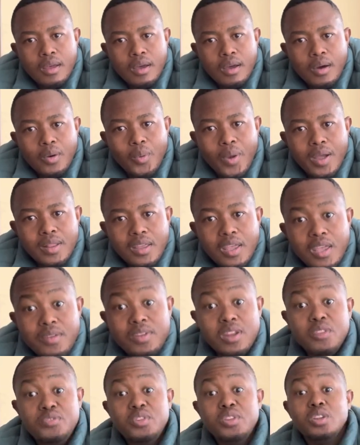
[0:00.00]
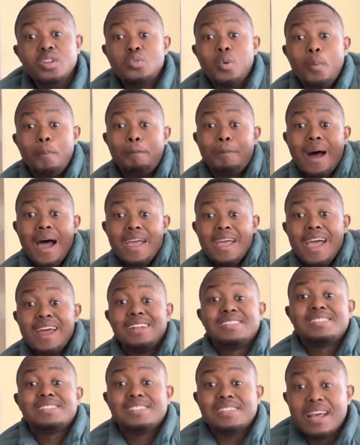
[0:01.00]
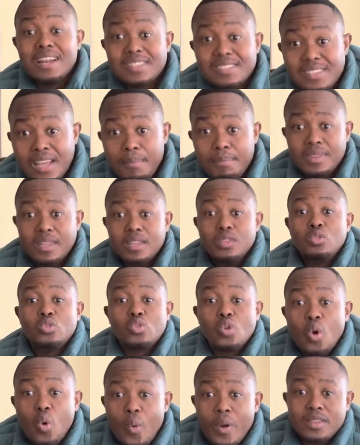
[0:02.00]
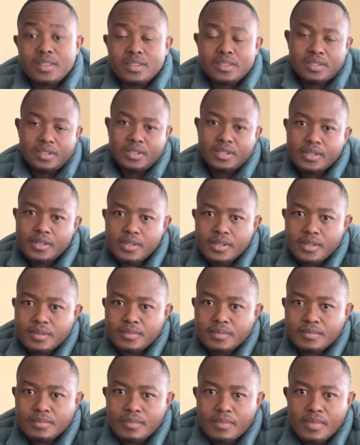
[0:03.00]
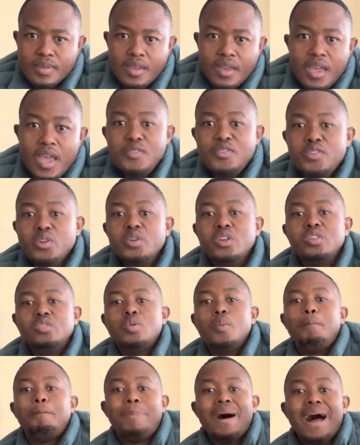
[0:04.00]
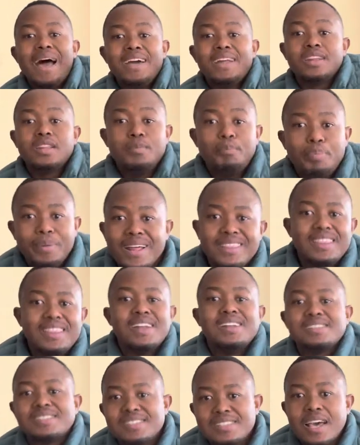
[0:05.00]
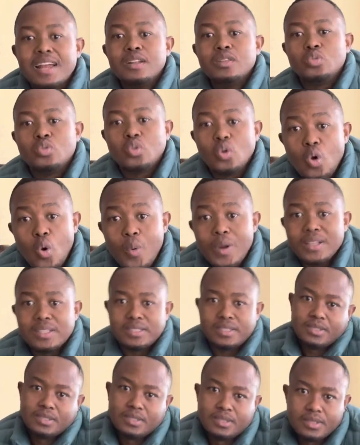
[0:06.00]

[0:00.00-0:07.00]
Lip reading: Right? Even if you need to buy and sell something, do it. If you need to buy, rebrand and sell, do it.